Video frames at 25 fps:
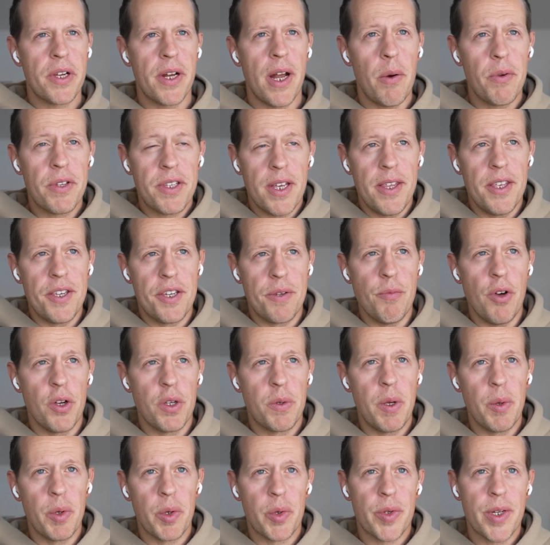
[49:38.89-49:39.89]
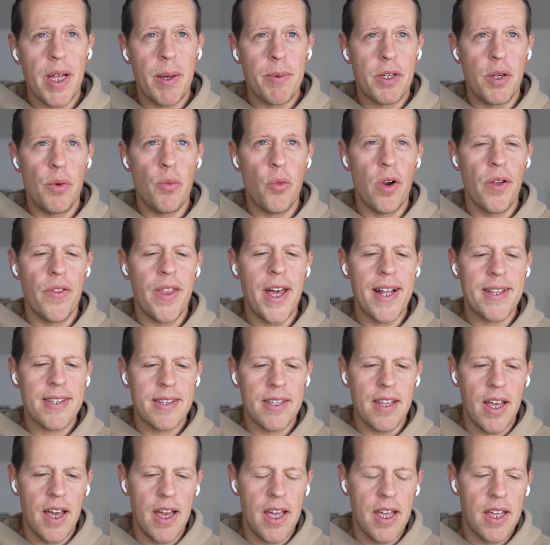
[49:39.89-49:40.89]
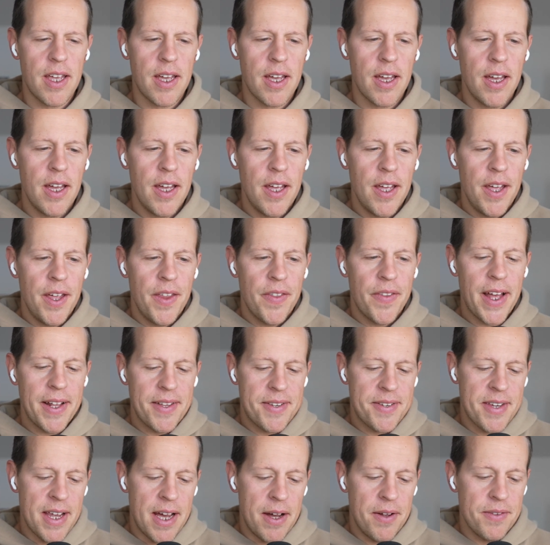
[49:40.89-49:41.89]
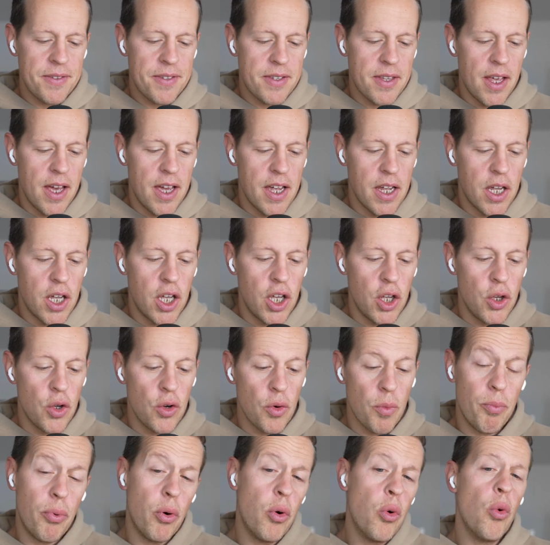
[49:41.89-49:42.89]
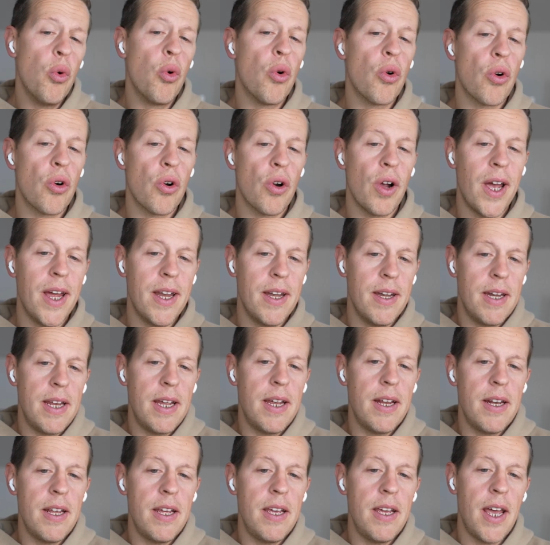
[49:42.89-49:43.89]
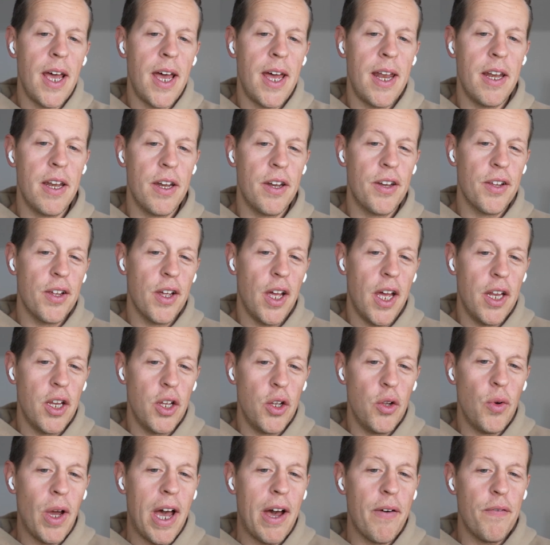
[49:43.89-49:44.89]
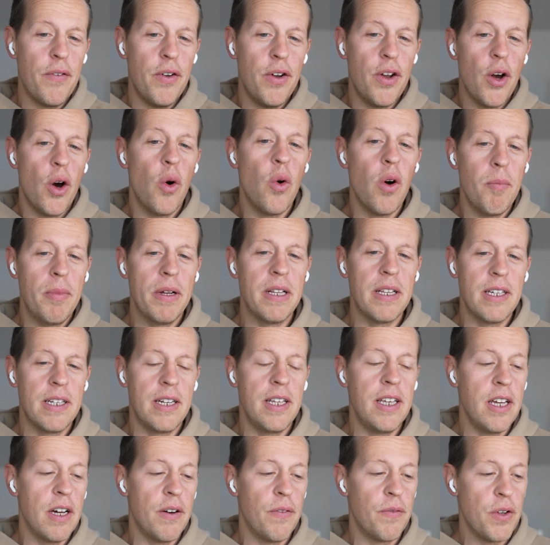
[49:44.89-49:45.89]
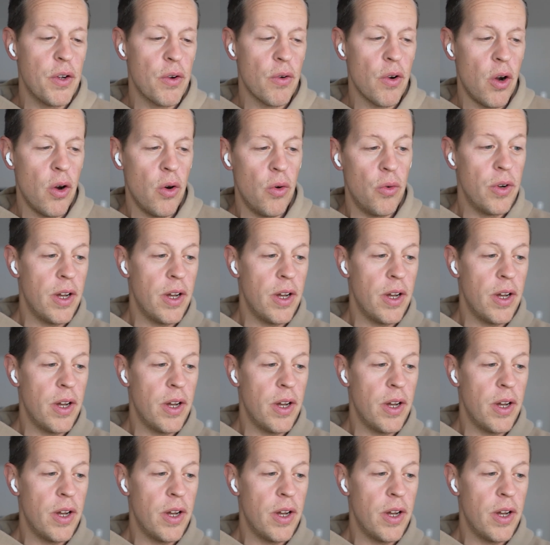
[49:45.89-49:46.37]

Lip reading: I would say this is most people's perception, where that's like that sounds like you're poor and needy and you have no ability of your own,